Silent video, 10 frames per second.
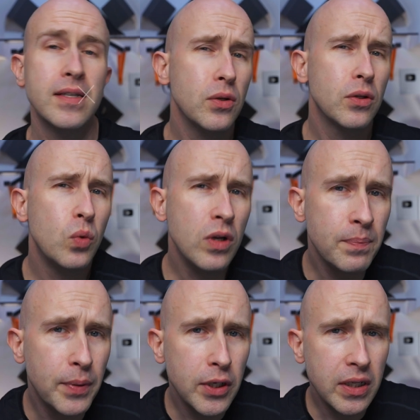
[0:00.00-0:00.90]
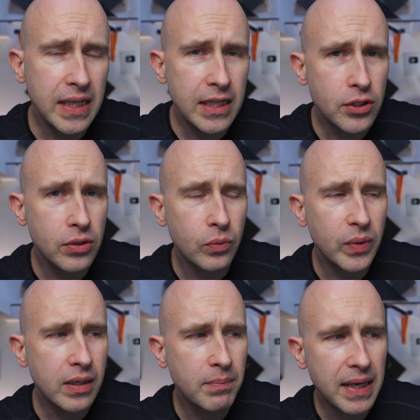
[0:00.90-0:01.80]
So the one burning issue that
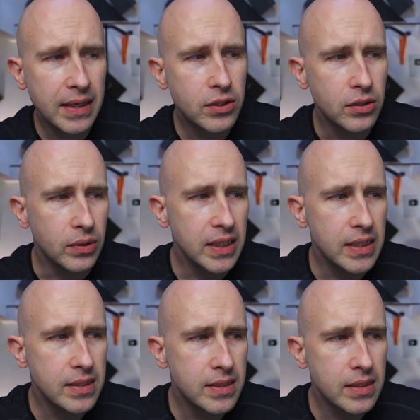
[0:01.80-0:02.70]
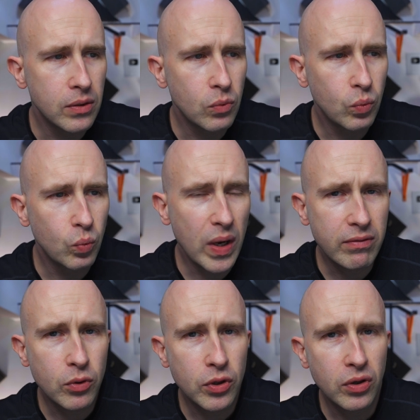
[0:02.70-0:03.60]
we come back to is
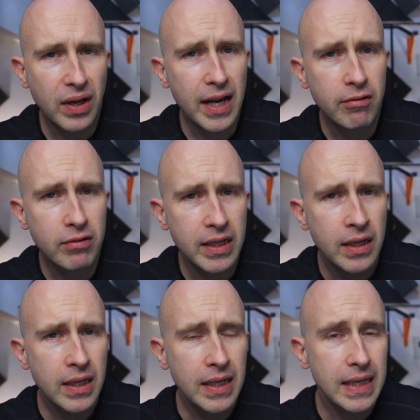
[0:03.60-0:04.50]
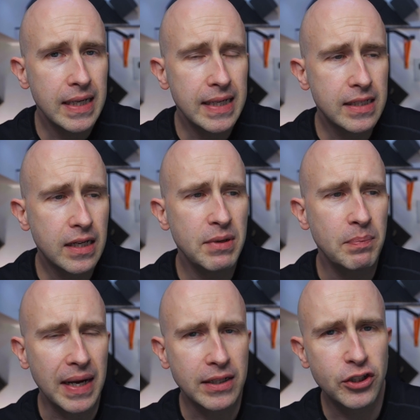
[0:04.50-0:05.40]
whether or not Harry is coming
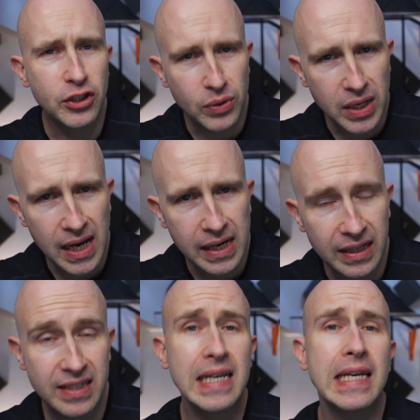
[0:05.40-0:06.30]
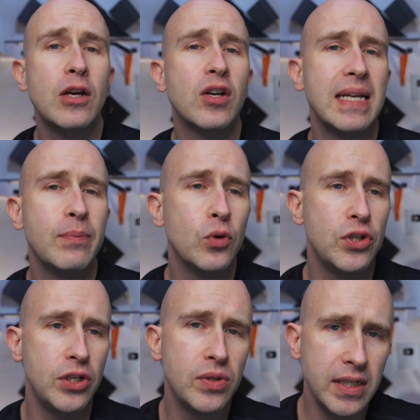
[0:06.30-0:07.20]
back to the UK and taking on any more
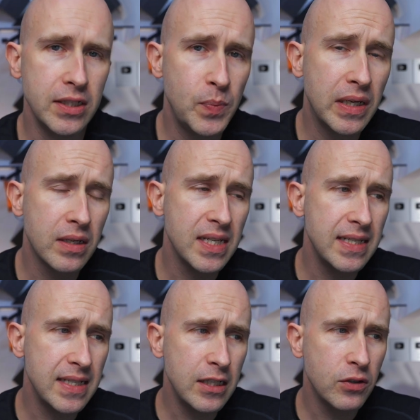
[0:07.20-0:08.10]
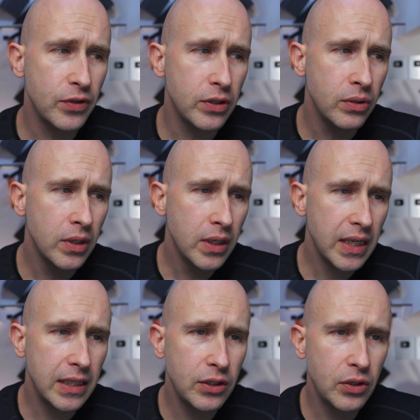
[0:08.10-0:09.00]
duties. Because in his interview
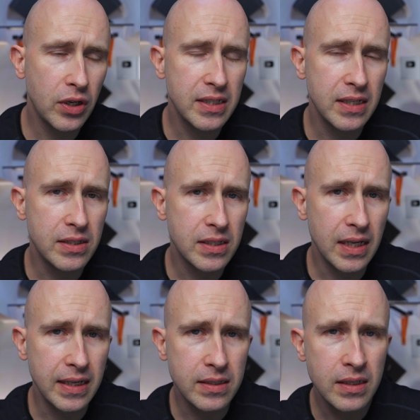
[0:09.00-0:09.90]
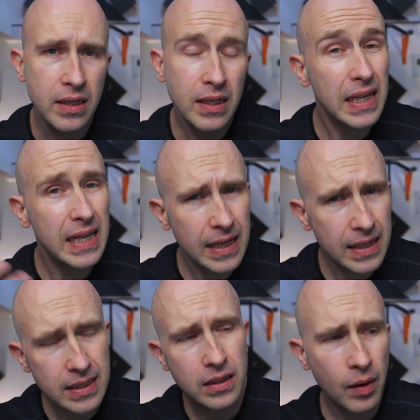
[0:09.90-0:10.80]
in the United States, he
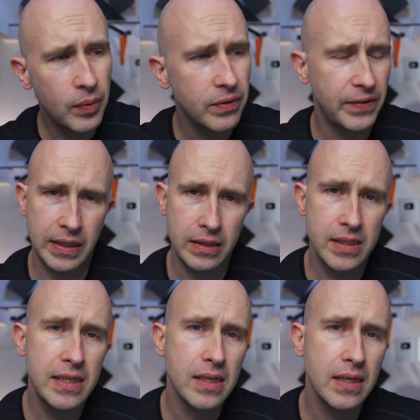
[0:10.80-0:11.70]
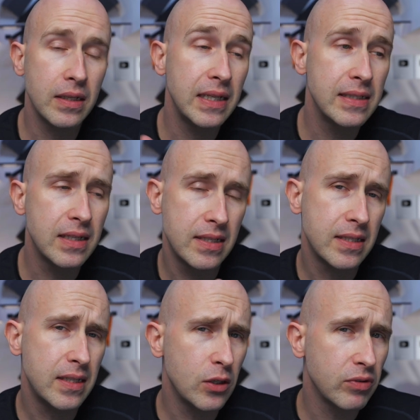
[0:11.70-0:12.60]
hinted a couple of things. He said that he's
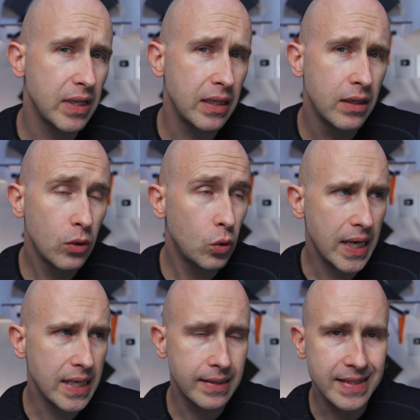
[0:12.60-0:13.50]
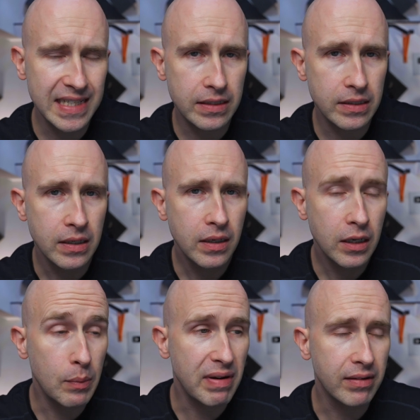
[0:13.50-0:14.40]
considering or has considered
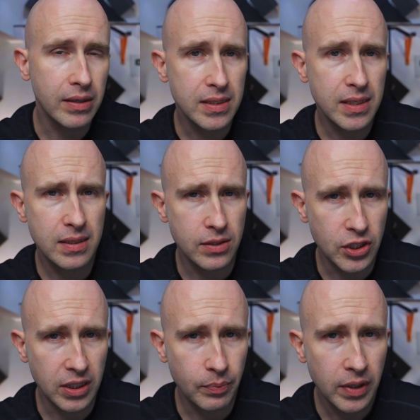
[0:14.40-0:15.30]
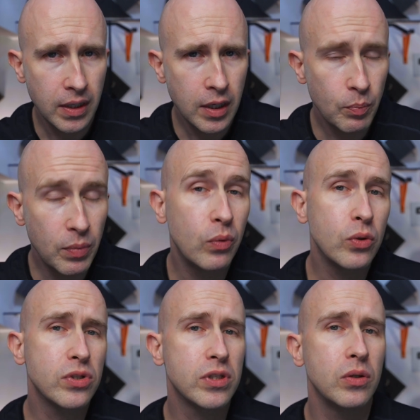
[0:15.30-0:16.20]
American citizenship, but would
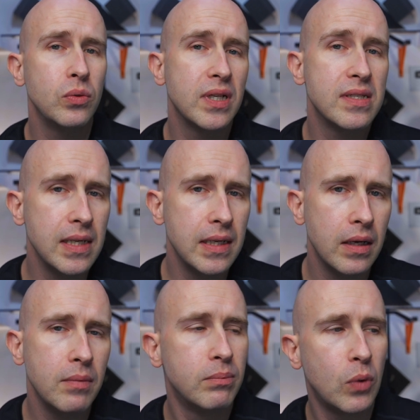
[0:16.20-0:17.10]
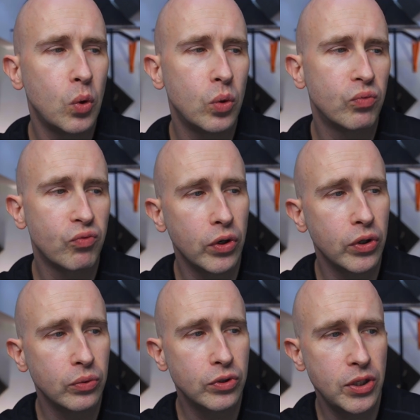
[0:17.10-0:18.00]
also consider more
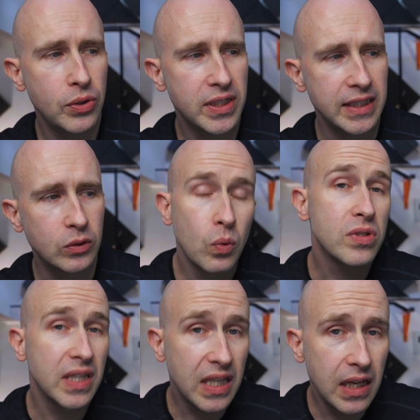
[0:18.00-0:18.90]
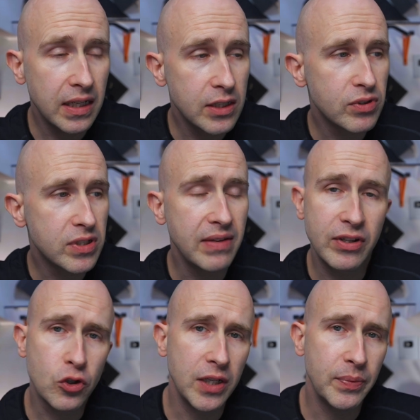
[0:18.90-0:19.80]
royal duties whilst the king is
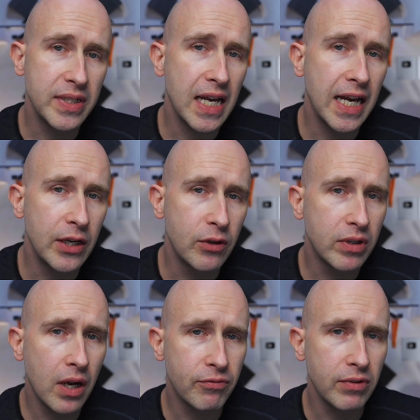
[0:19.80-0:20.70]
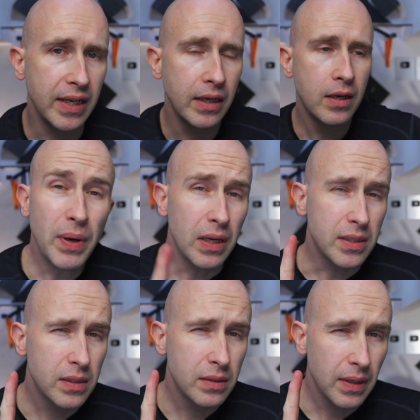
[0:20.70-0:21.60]
receiving treatment and recovering.
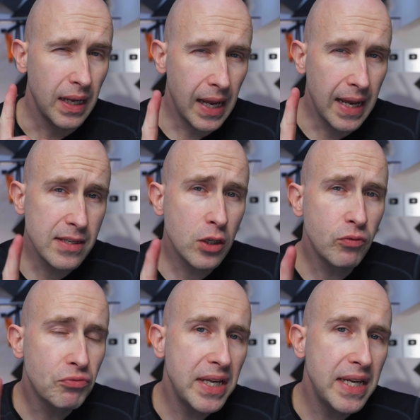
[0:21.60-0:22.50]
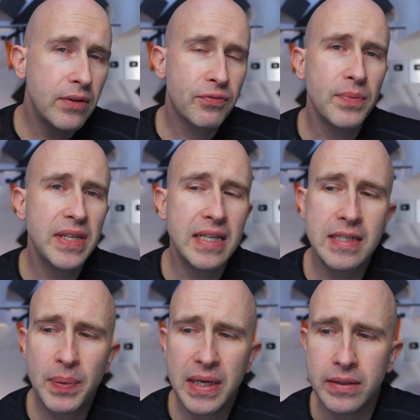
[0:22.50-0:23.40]
But as I read from The
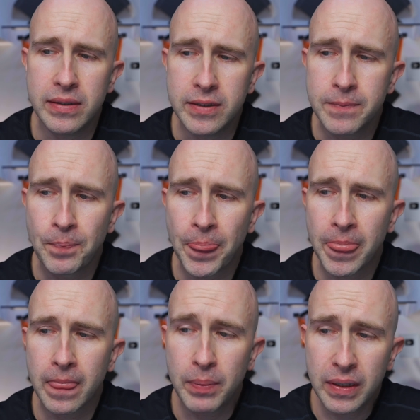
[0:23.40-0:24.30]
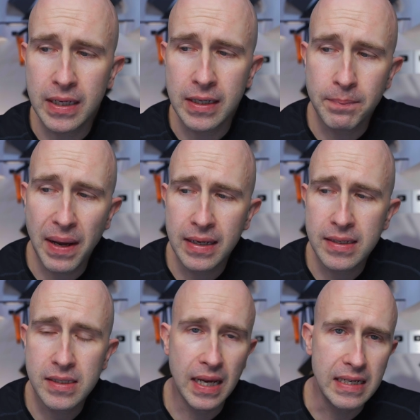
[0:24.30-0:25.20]
Independent, Buckingham
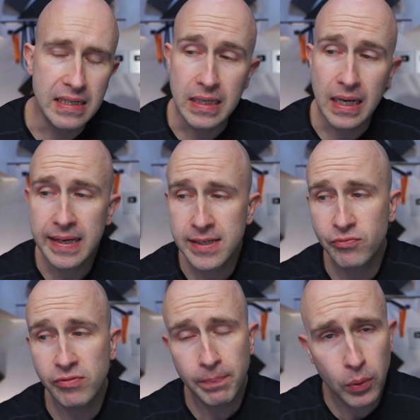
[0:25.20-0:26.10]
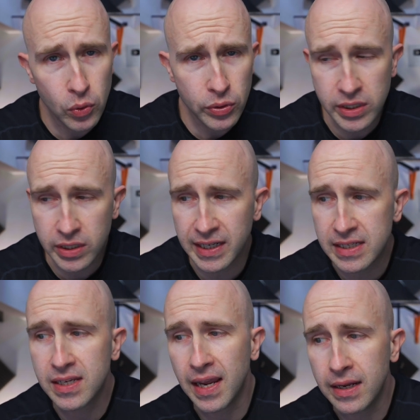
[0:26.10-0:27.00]
Palace aide has reportedly
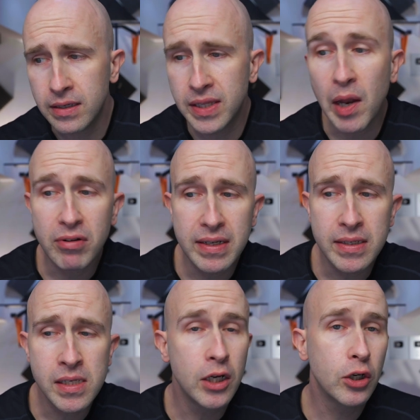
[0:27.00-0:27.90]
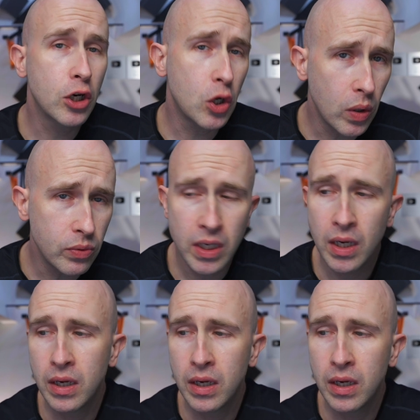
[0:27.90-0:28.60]
said there is, quote,